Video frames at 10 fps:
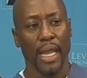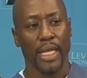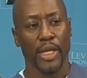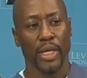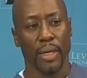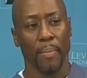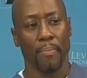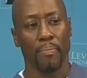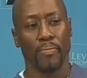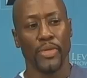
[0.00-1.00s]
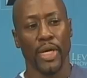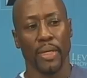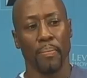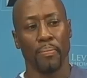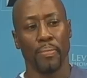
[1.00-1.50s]
Now you're gonna
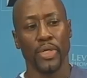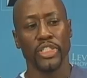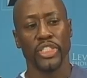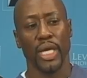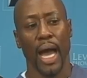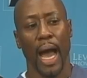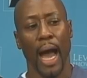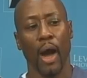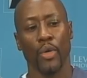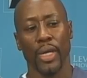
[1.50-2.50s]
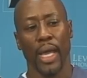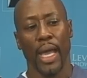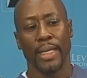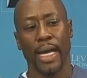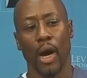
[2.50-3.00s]
push out.
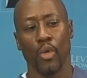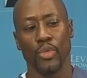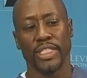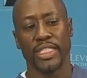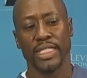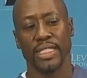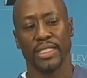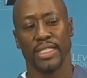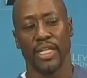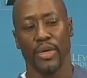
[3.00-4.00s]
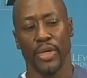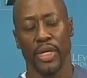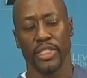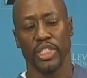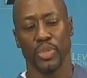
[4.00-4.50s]
Now, resistance here. You're going
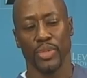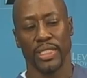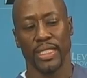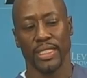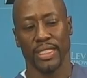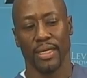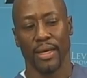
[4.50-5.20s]
to just resist.